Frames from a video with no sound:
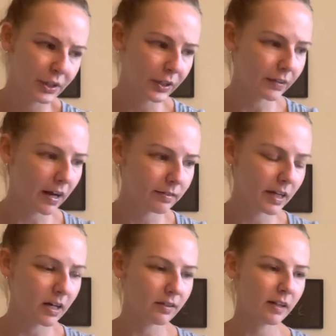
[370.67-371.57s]
around
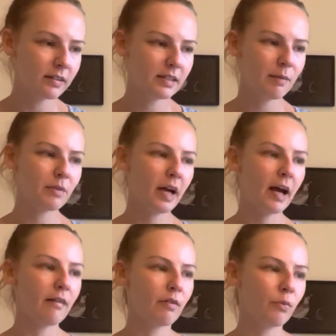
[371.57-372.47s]
here that seem to
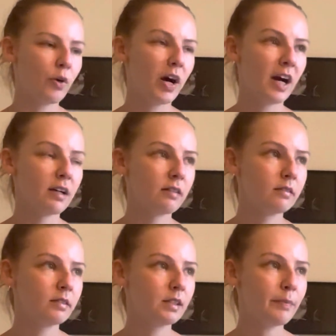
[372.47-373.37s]
have a more
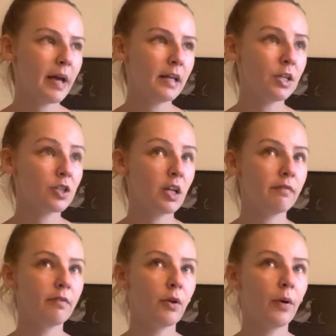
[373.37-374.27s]
Spanish
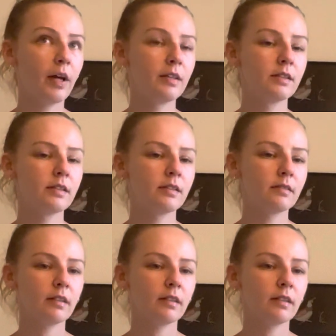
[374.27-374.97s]
influence.